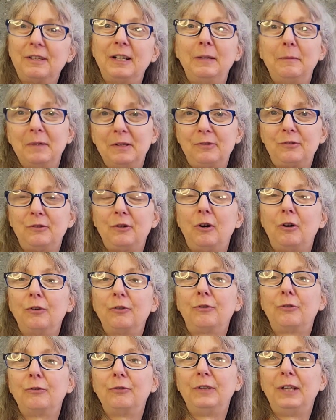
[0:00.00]
that I missed are
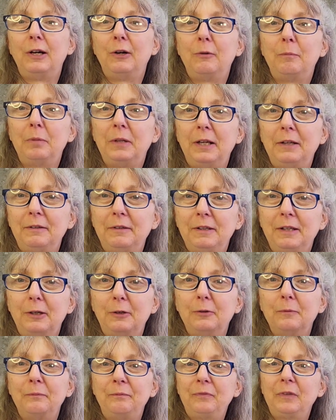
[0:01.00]
also now planted
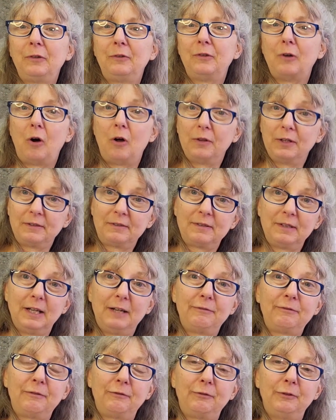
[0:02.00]
out. So all that's
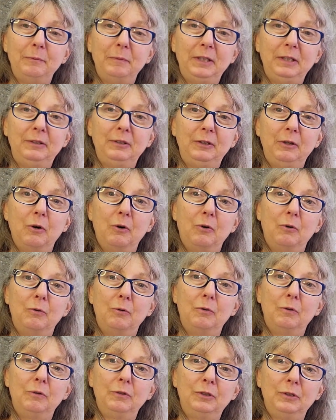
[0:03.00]
left for me to
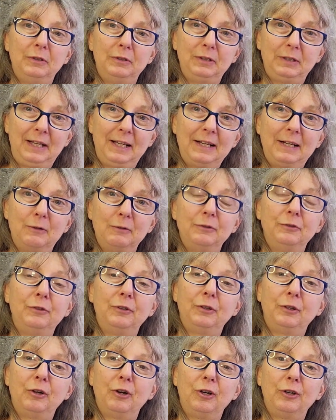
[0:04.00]
go to, to get out into
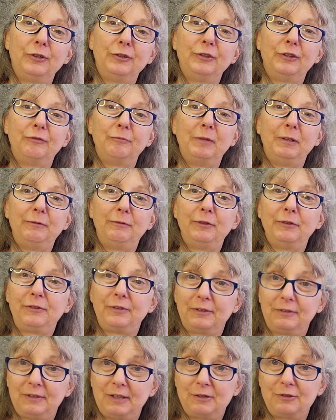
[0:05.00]
the garden of my first
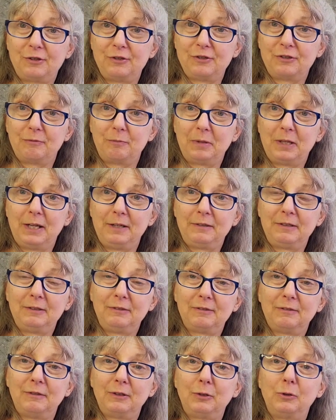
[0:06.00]
successions of
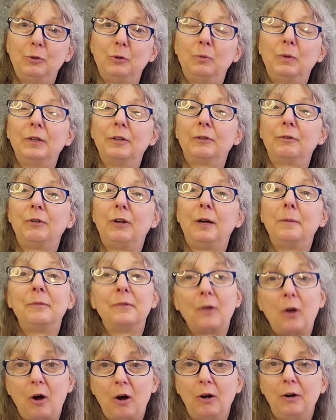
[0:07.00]
plantings of the cool weather
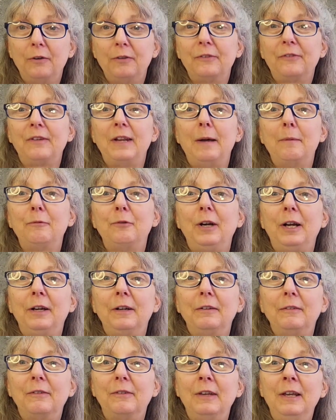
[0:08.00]
crops are the
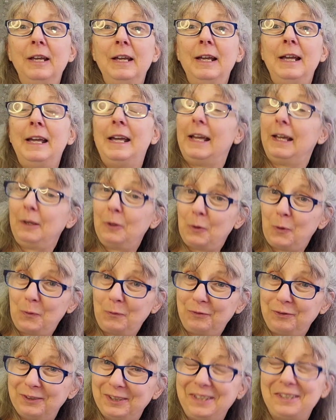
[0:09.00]
snapdragons. And
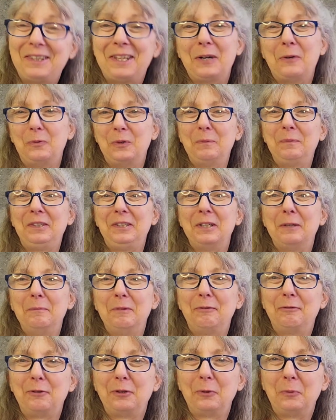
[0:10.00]
hopefully that will be done
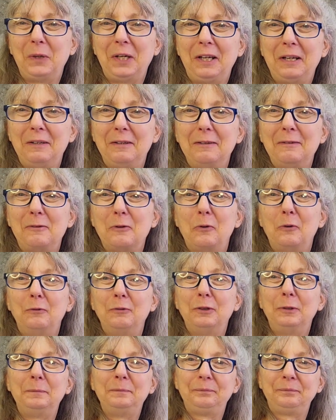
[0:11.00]
before the weekend is over.